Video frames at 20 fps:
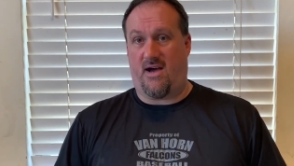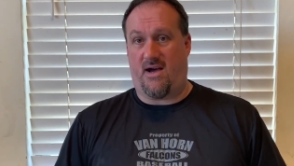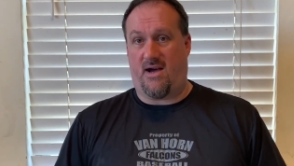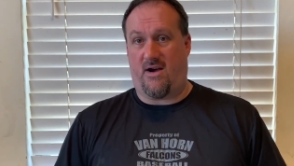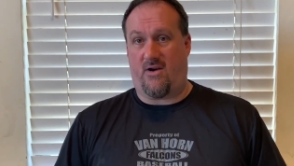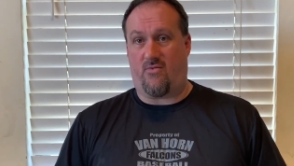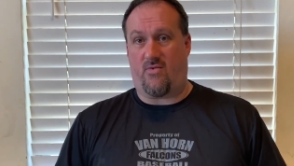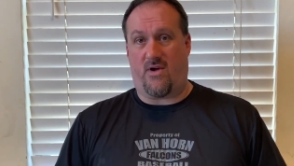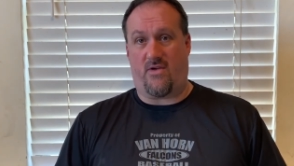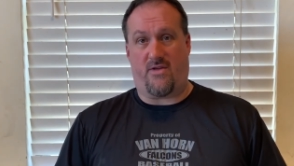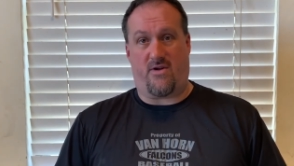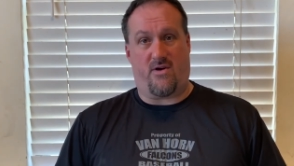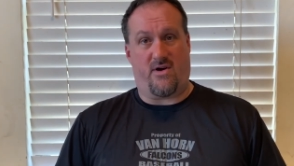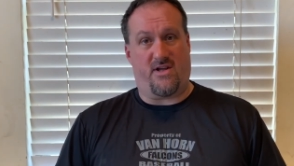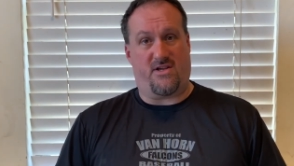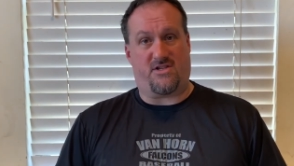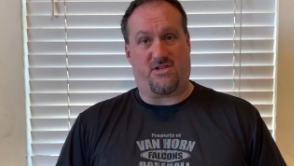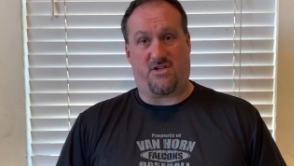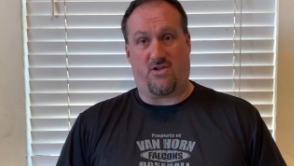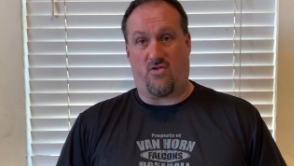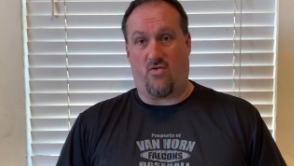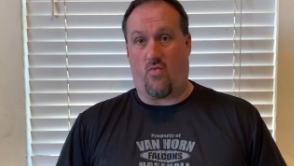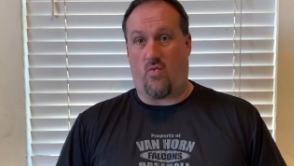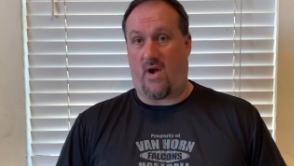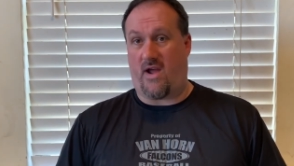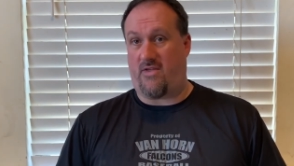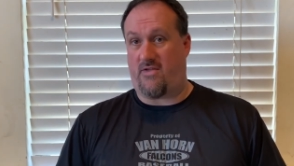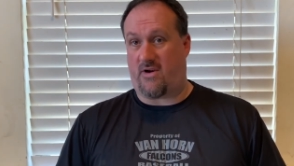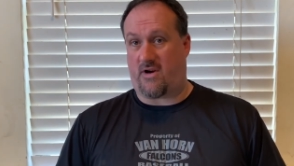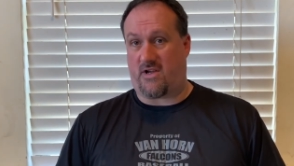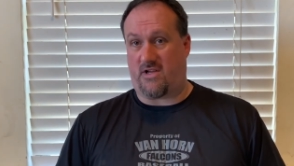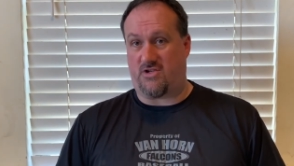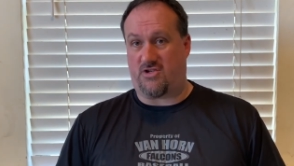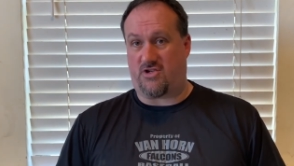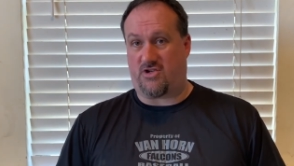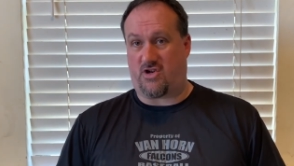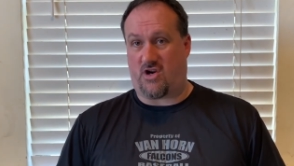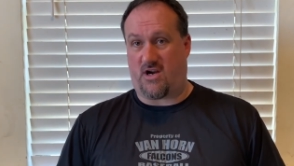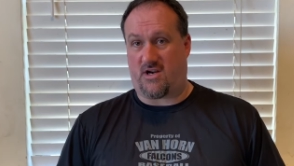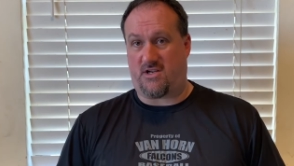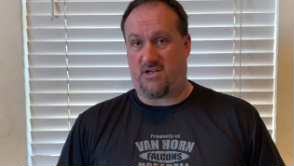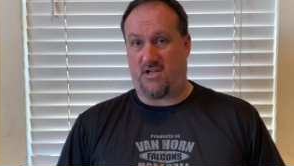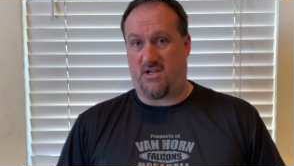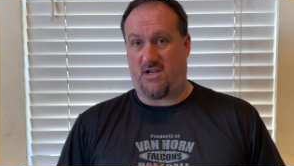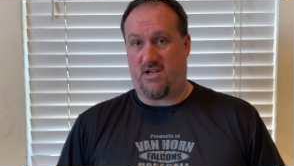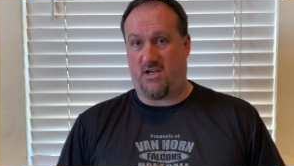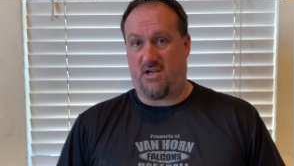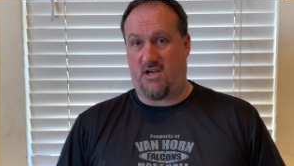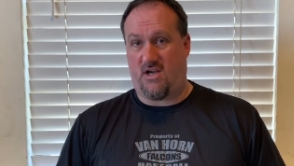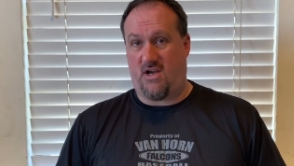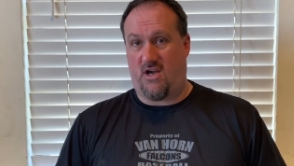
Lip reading: whether it's the way they're constructed